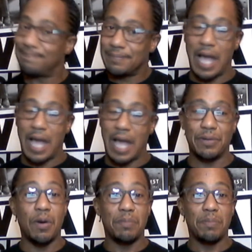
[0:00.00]
I don't
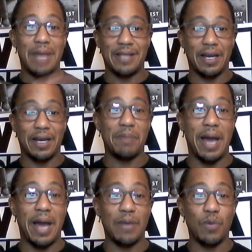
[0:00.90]
know. Not telling anybody
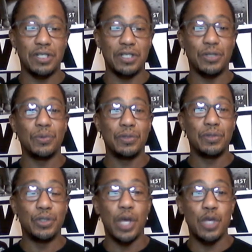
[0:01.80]
what to do. Do
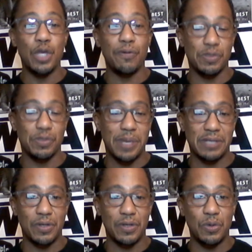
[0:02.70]
what you feels best for
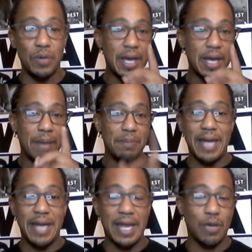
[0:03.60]
you. Me and
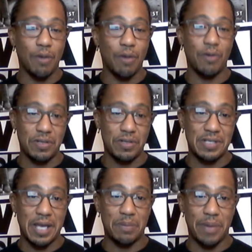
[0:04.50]
Eddie Griffin are on the
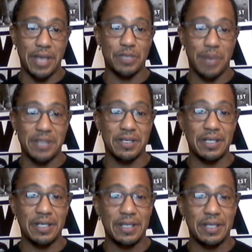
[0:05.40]
same page, basically.
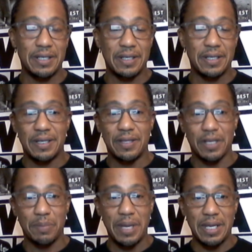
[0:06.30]
The
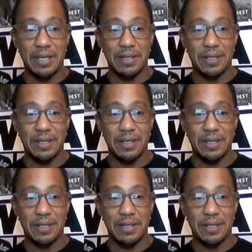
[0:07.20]
comedian.